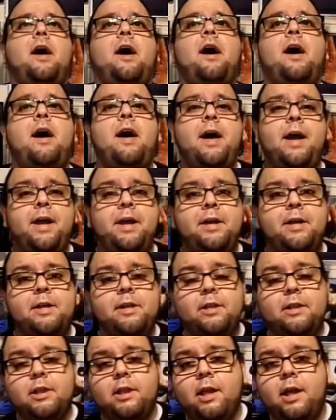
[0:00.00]
I
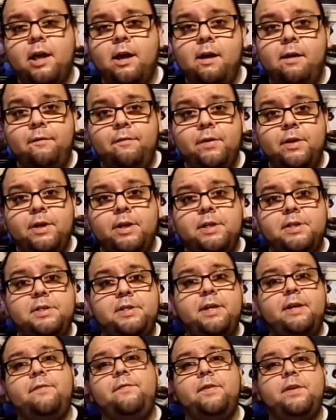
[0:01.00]
love
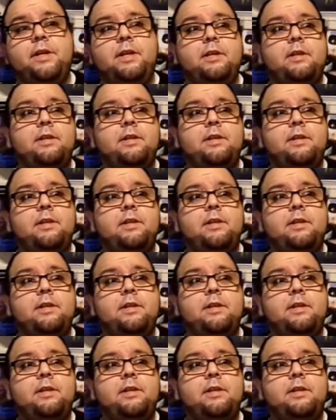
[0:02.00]
Tiffany.